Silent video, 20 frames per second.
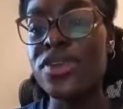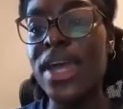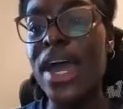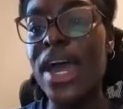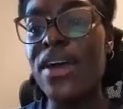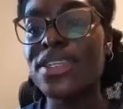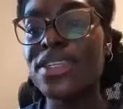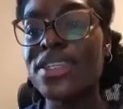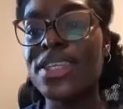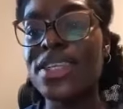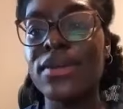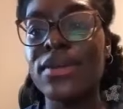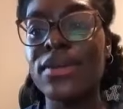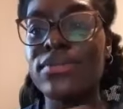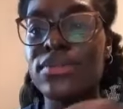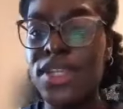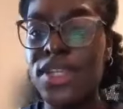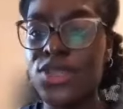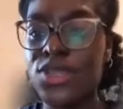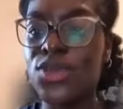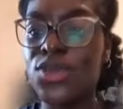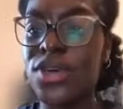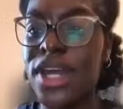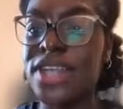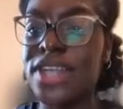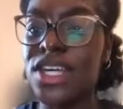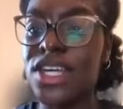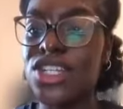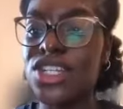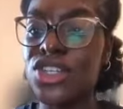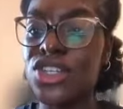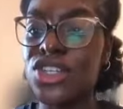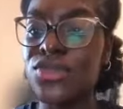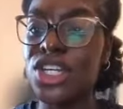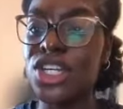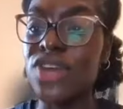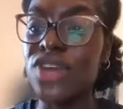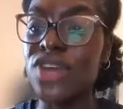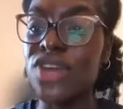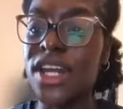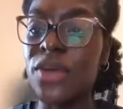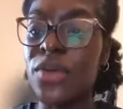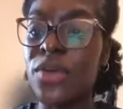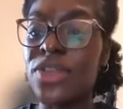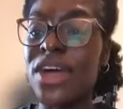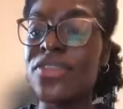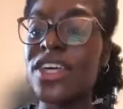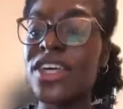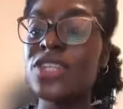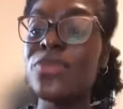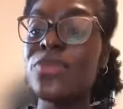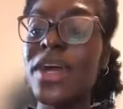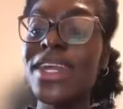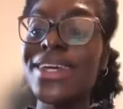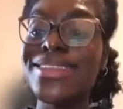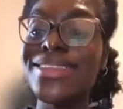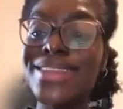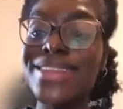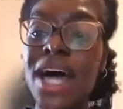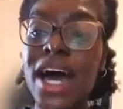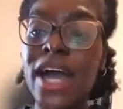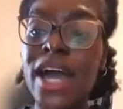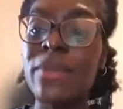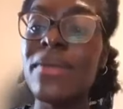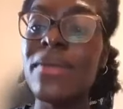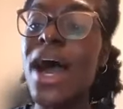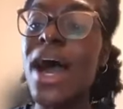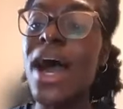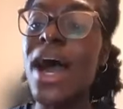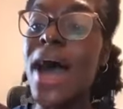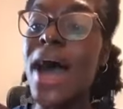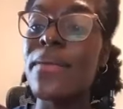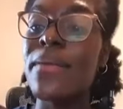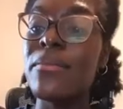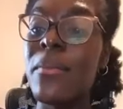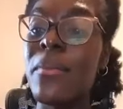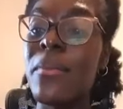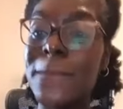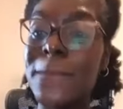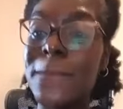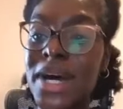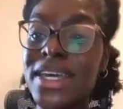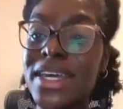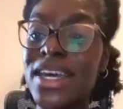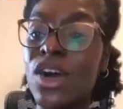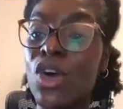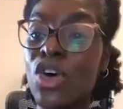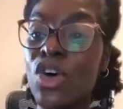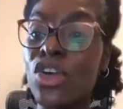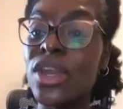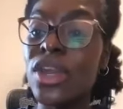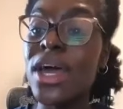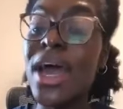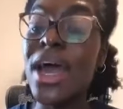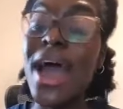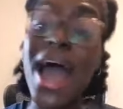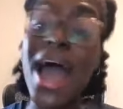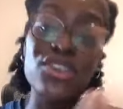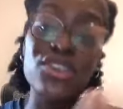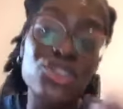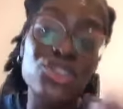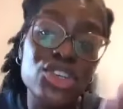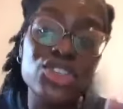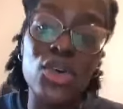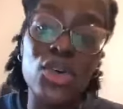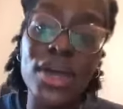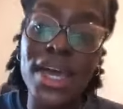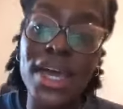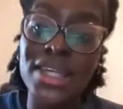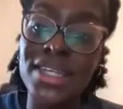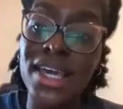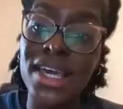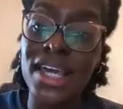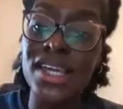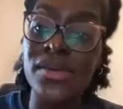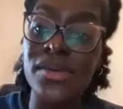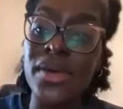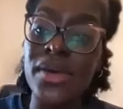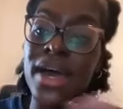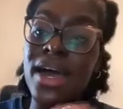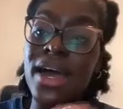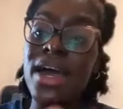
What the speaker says: areas that these organizations are really struggling with and they're spending time and money on and just not getting anywhere.